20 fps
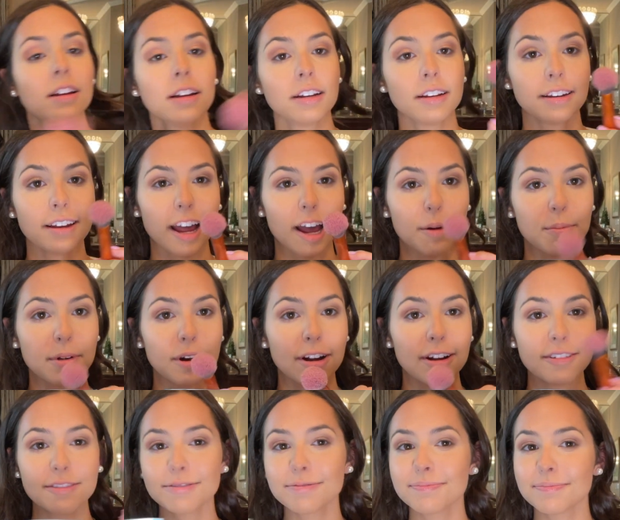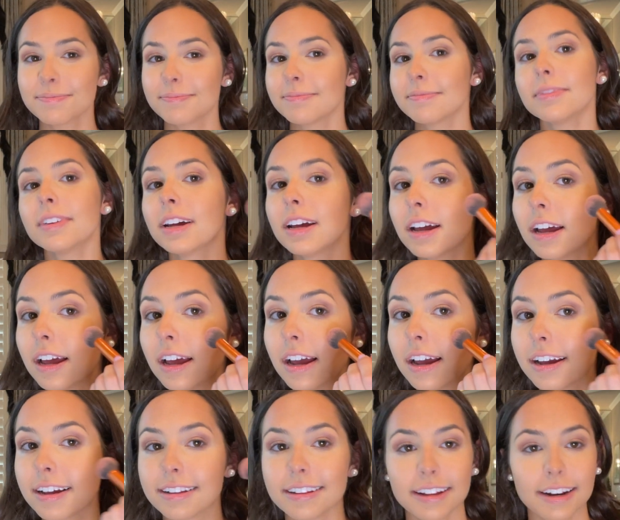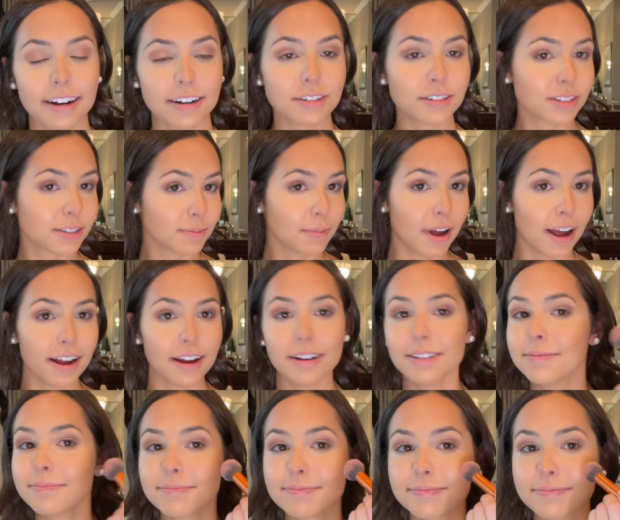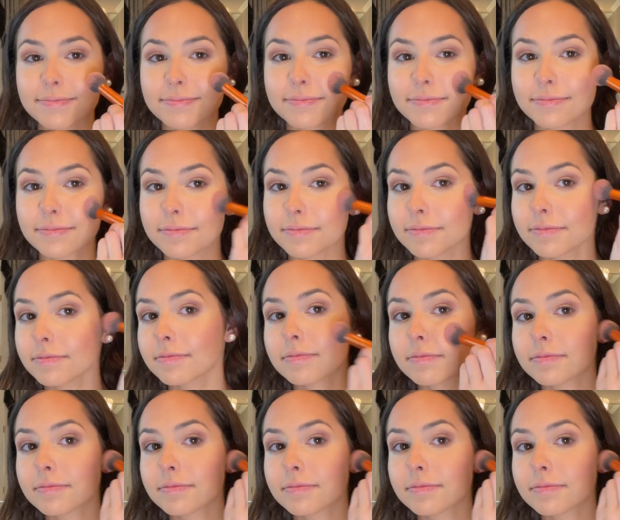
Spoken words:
tap it off, and then I just smile and